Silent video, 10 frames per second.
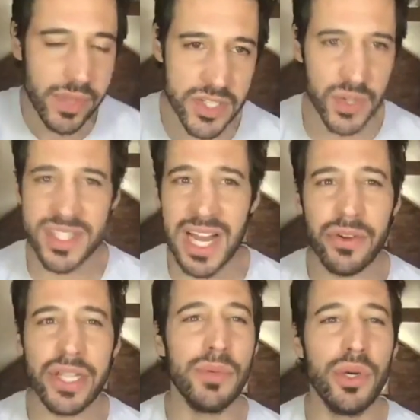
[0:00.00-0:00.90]
So it's not
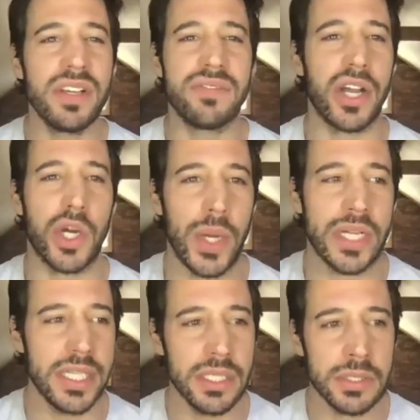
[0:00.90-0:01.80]
really moving very
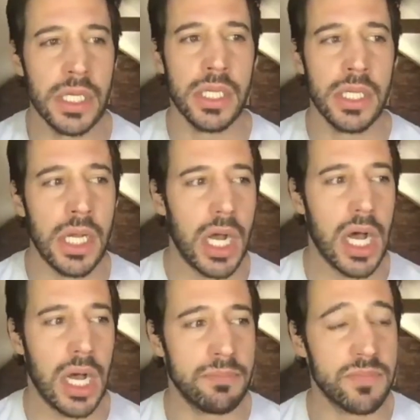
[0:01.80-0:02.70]
quickly.
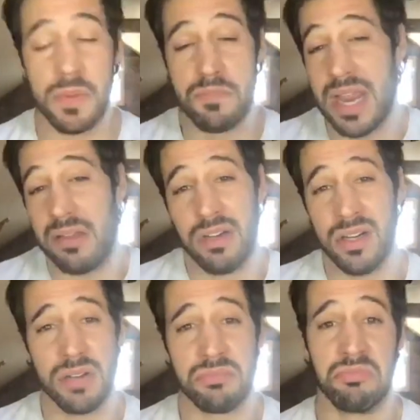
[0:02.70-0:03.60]
Um, but may, I don't know.